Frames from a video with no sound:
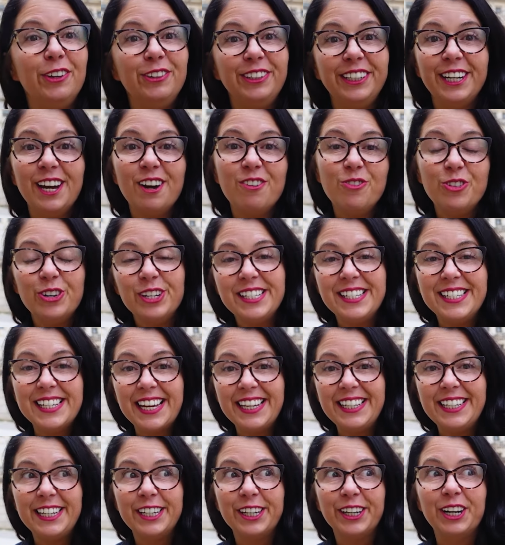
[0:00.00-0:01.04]
only have one day
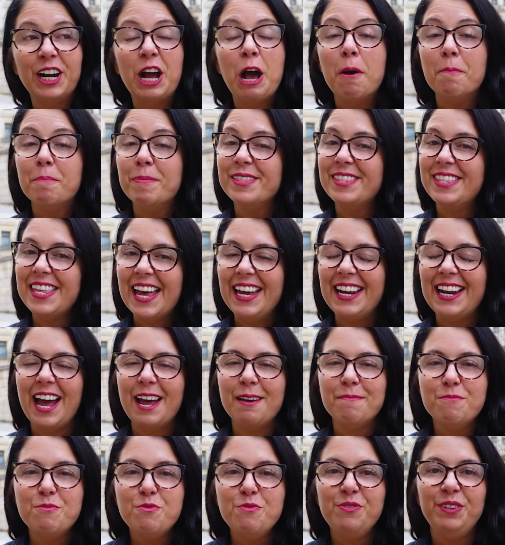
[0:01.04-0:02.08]
here, but then
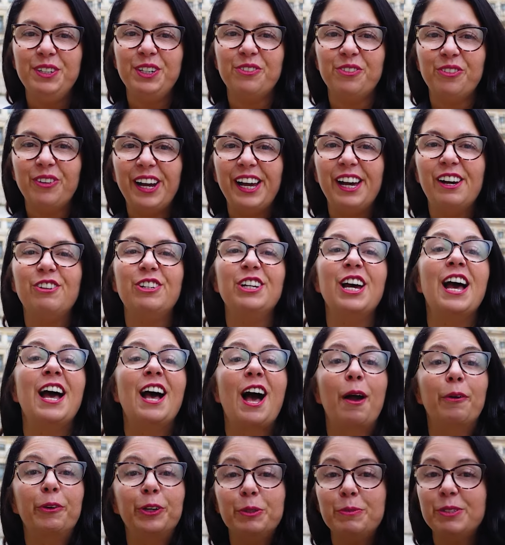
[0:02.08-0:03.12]
I'm moving around.
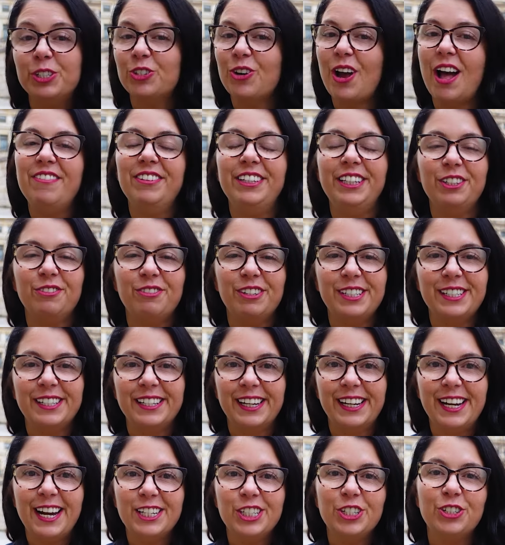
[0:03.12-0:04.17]
I'm gonna be traveling the rest of the
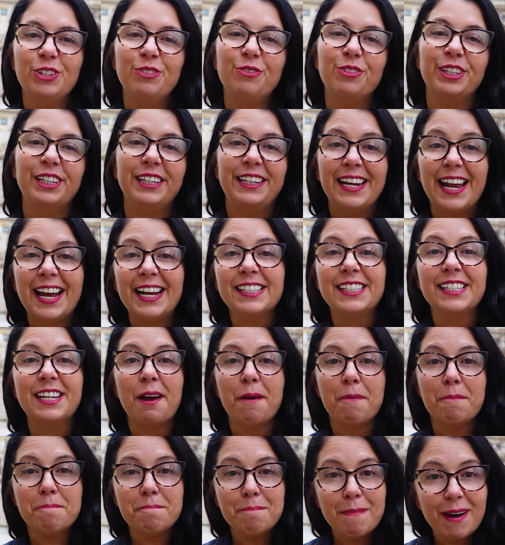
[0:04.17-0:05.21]
country for the next
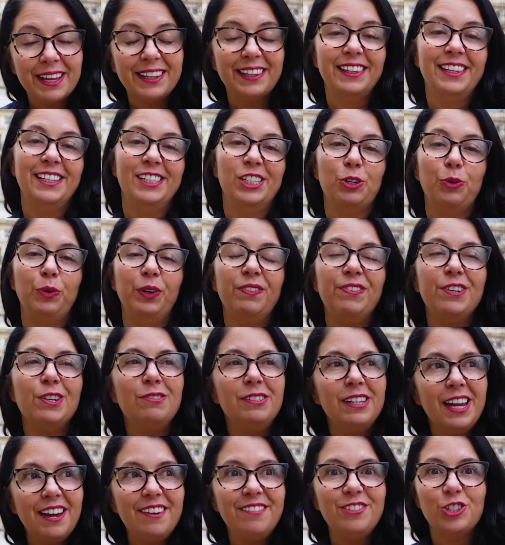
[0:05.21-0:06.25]
month. So if you
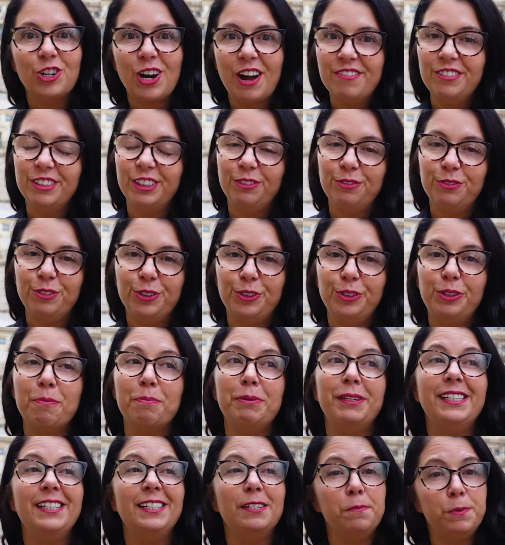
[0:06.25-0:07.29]
love travel and food,
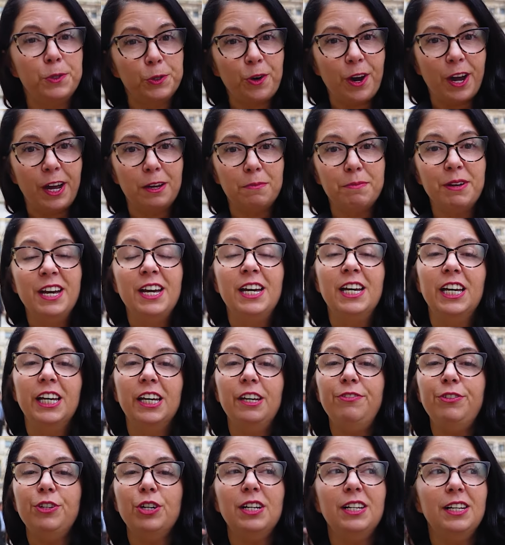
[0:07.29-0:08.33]
please subscribe.
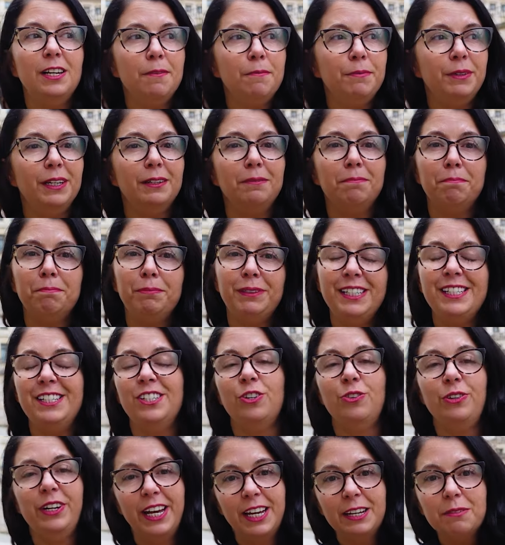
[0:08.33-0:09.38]
If you're Colombian, please
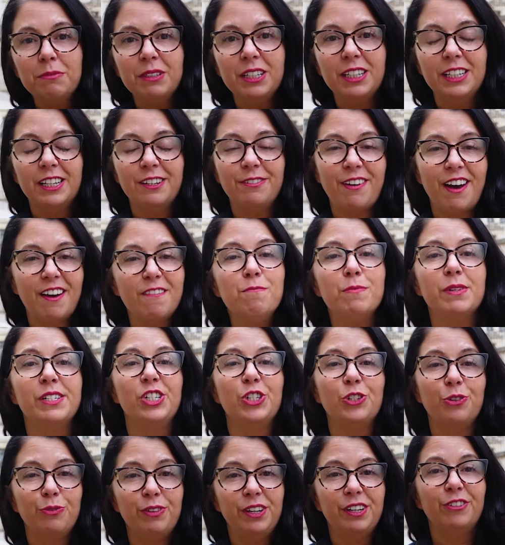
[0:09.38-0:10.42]
don't hate me if I've
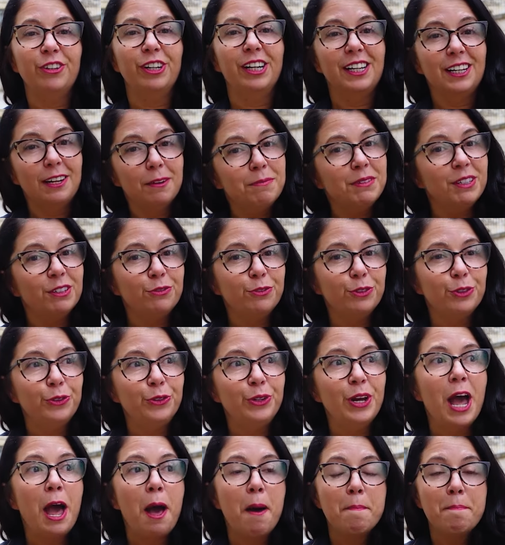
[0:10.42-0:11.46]
missed your favorite Colombian
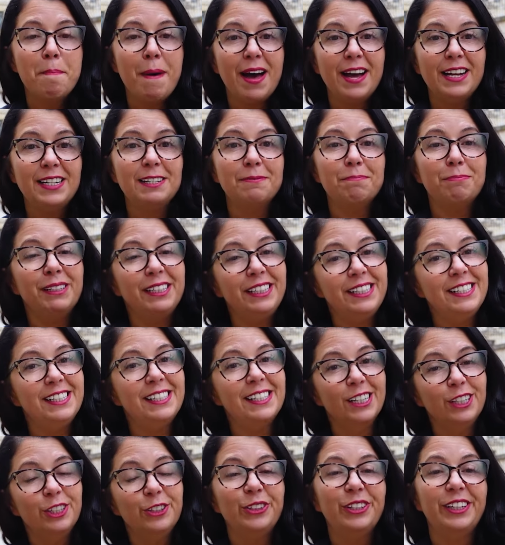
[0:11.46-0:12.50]
food, but please
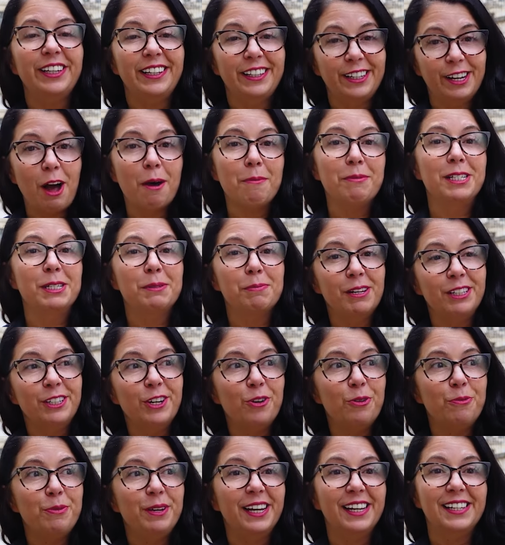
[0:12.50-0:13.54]
include it in the comments
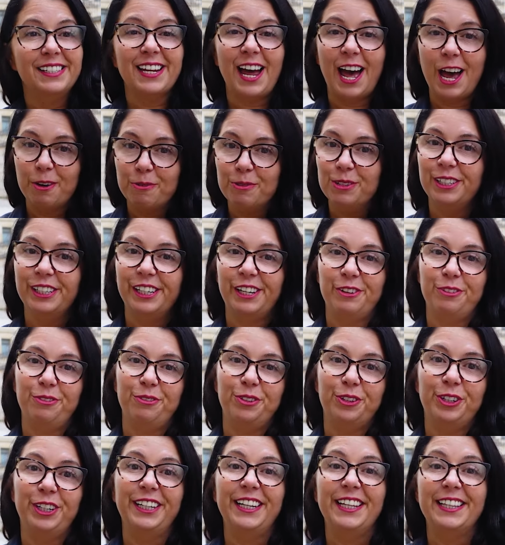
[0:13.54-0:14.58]
below because I will look out
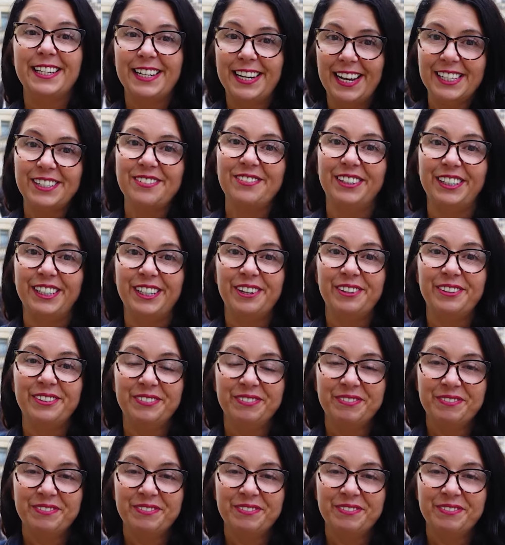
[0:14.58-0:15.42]
for it in the next video.